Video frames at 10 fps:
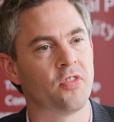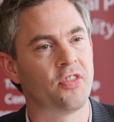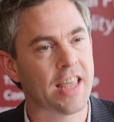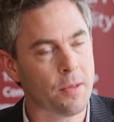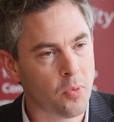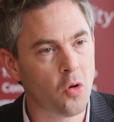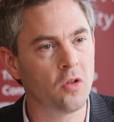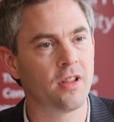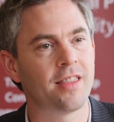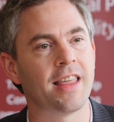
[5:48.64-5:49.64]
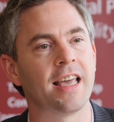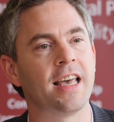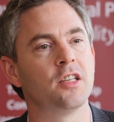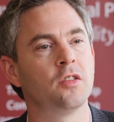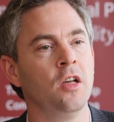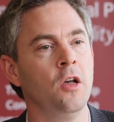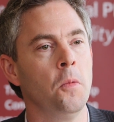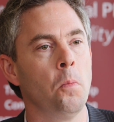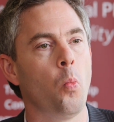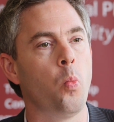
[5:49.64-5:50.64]
The important thing is
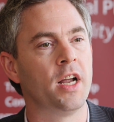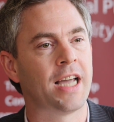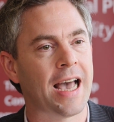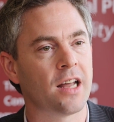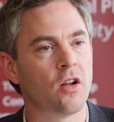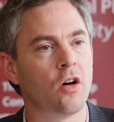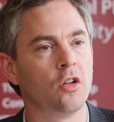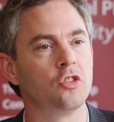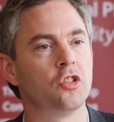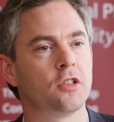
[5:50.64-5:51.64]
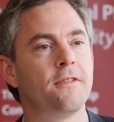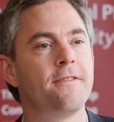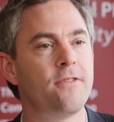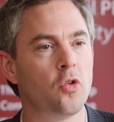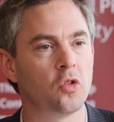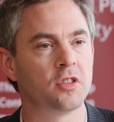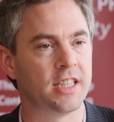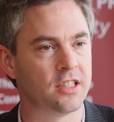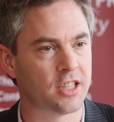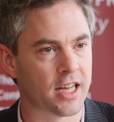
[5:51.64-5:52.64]
we cannot just force
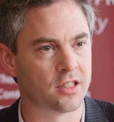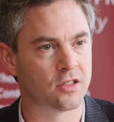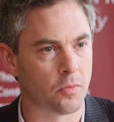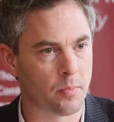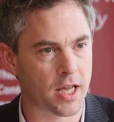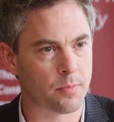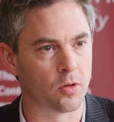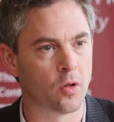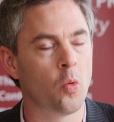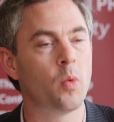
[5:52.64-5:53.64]
these changes on people.